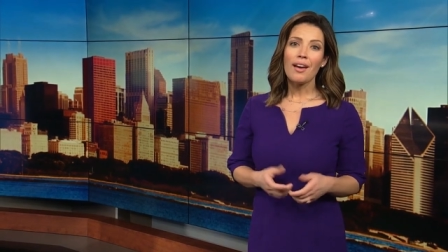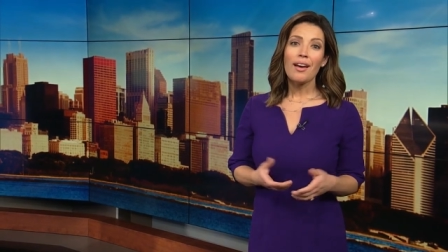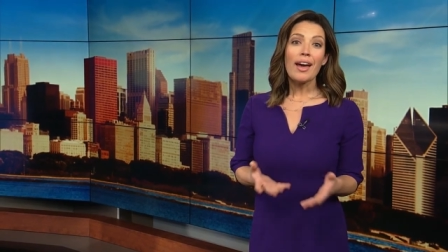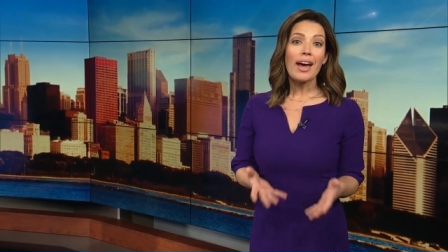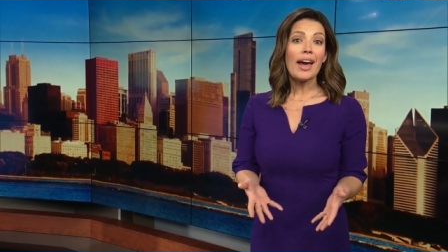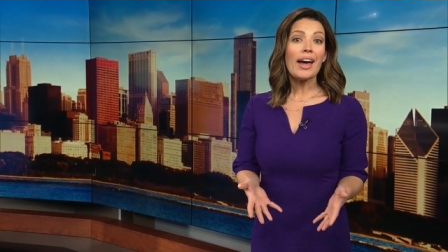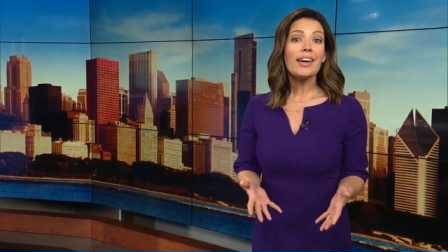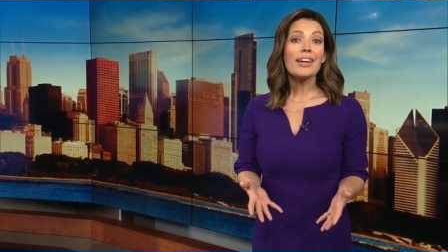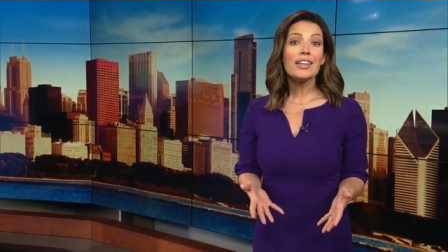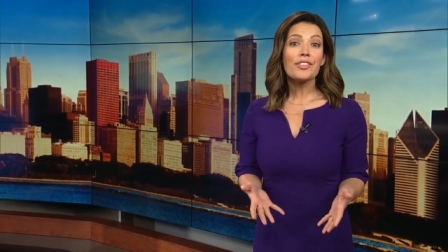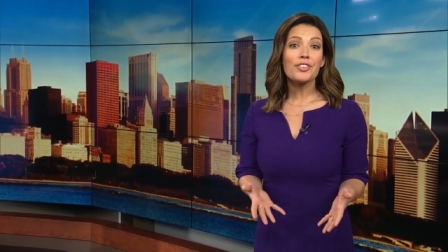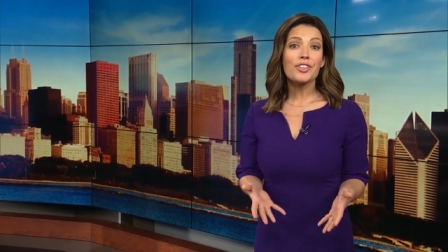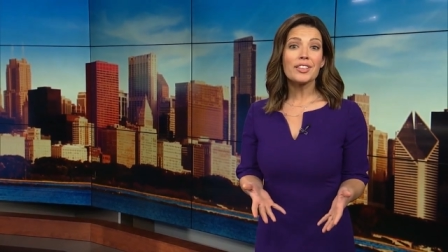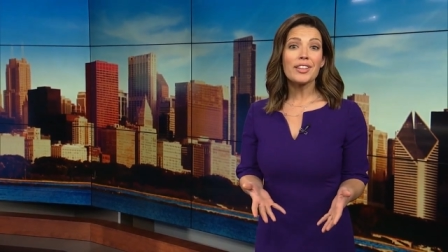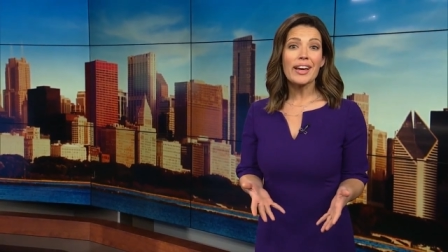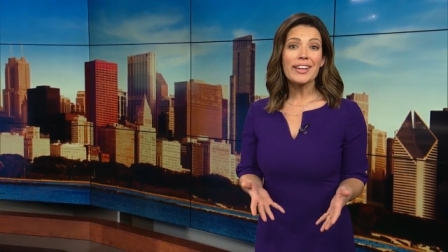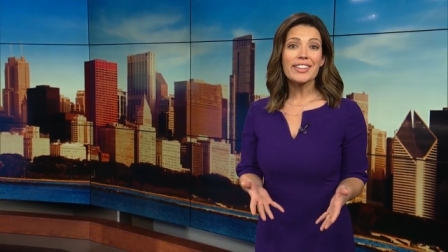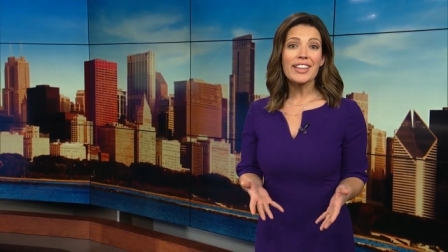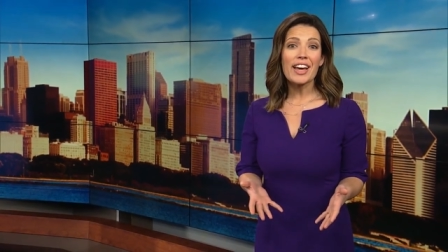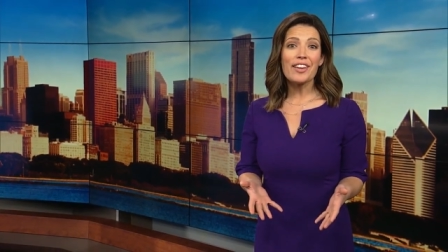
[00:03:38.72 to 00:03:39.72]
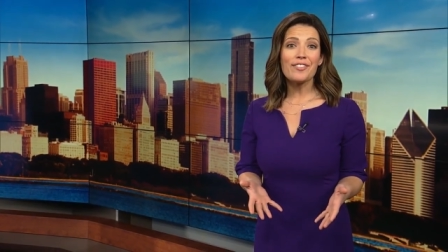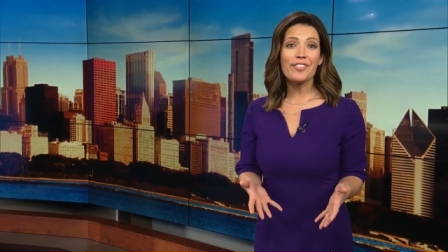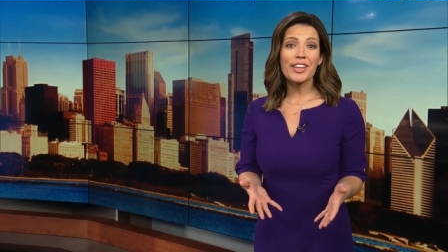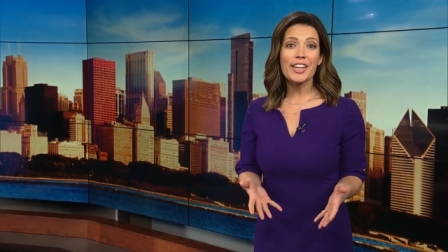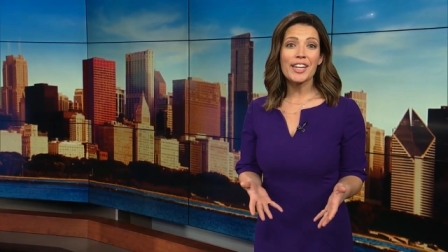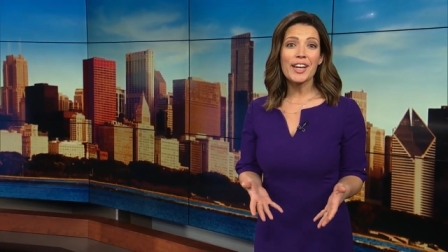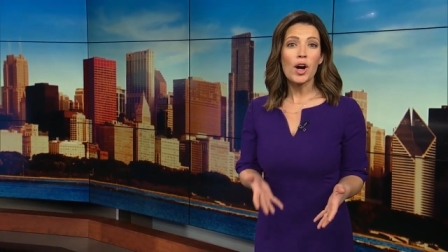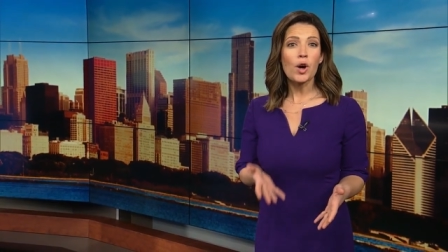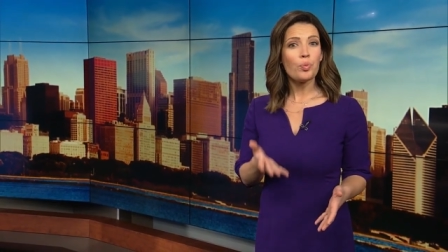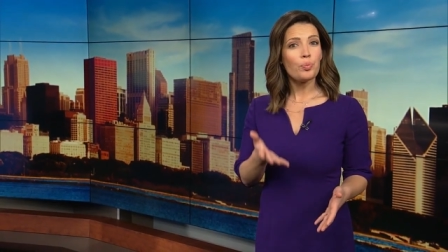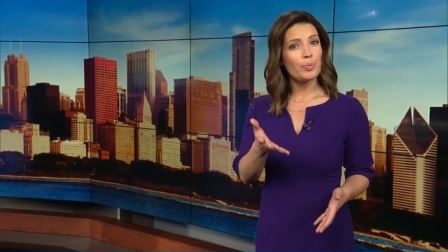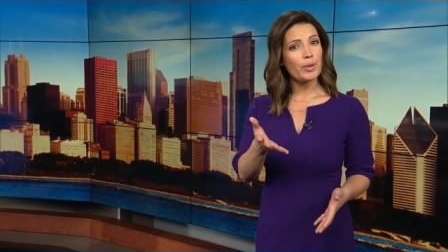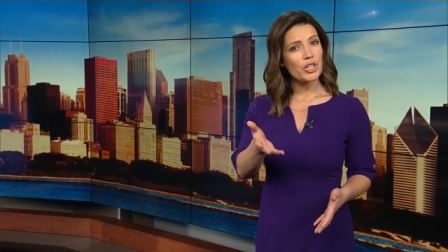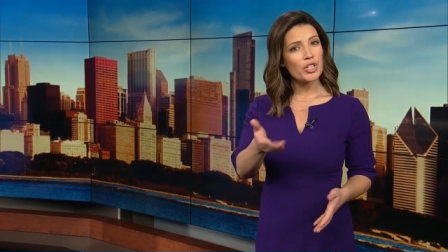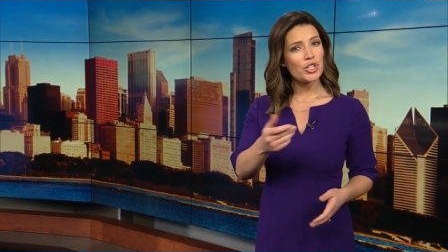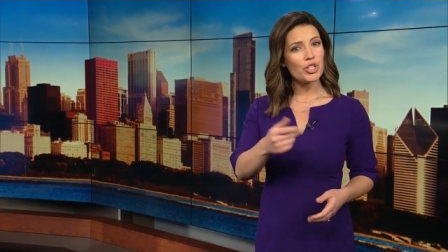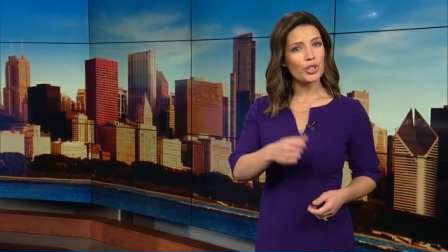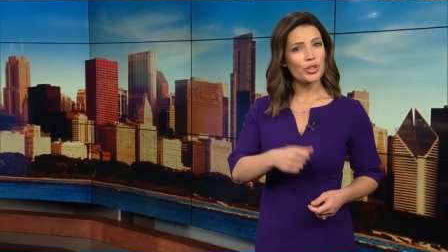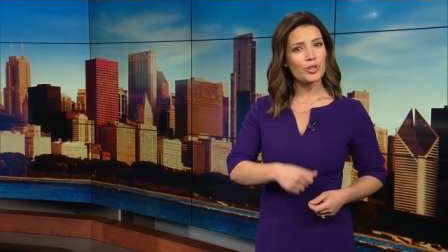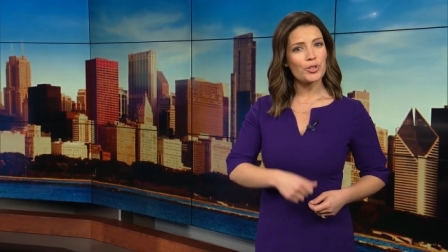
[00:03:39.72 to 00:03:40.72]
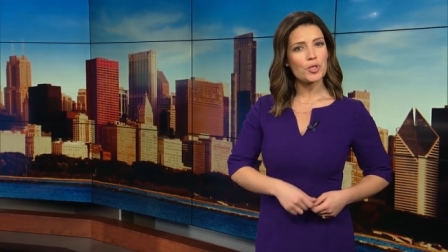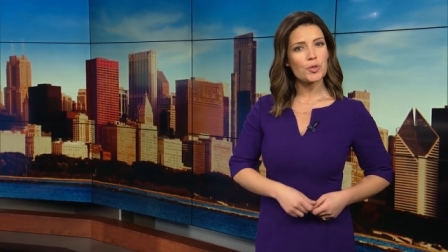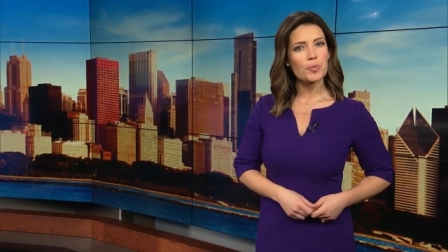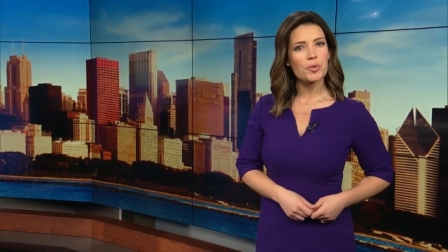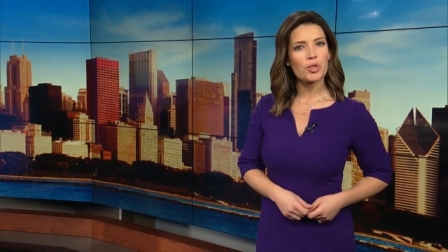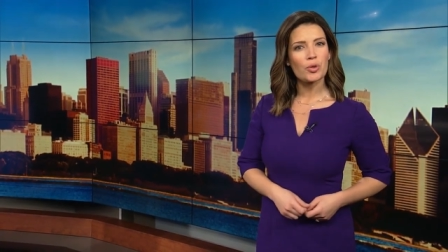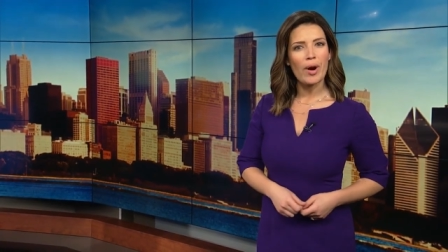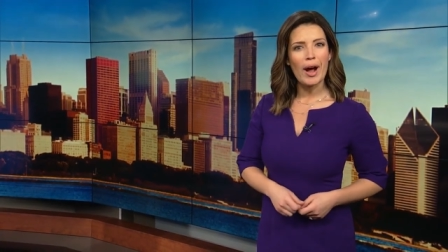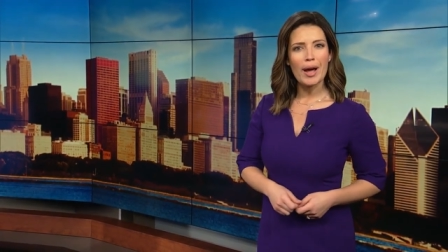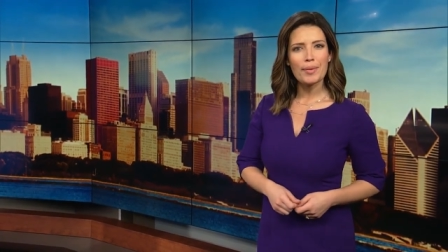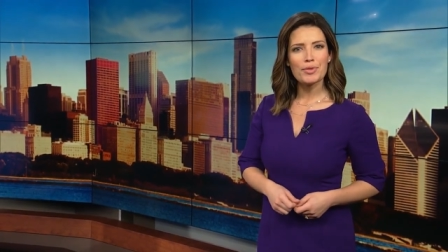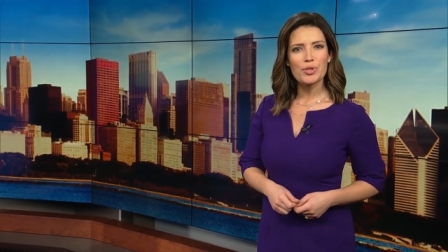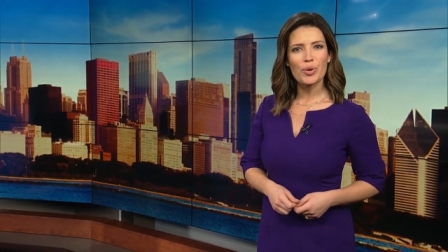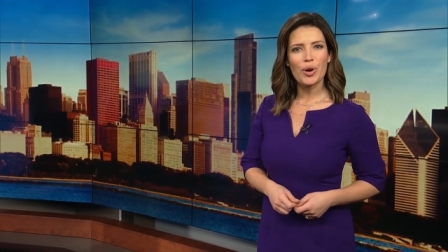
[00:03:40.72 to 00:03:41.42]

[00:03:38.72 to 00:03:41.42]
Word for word: Hey, if you like that video, be sure to subscribe to